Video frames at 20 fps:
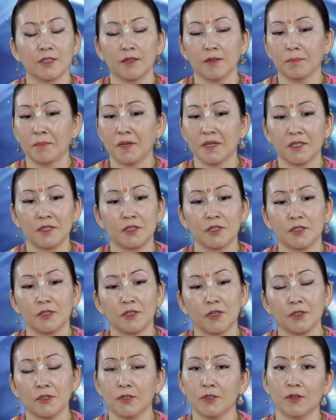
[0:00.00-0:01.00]
but
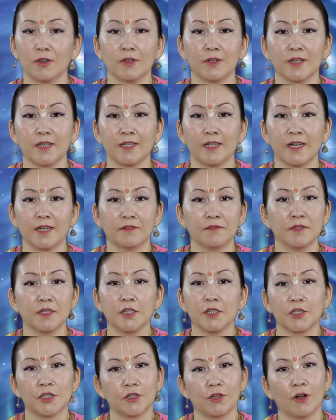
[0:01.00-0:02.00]
so sorry that we
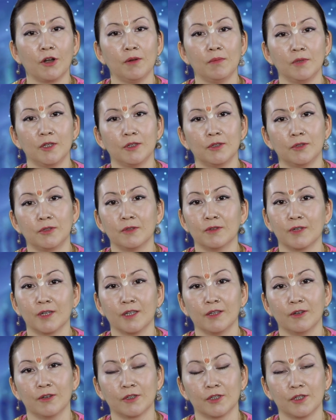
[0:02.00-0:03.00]
disturbed you
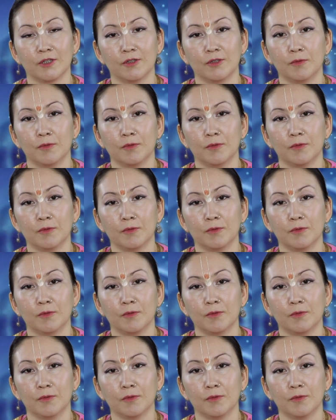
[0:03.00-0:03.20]
during your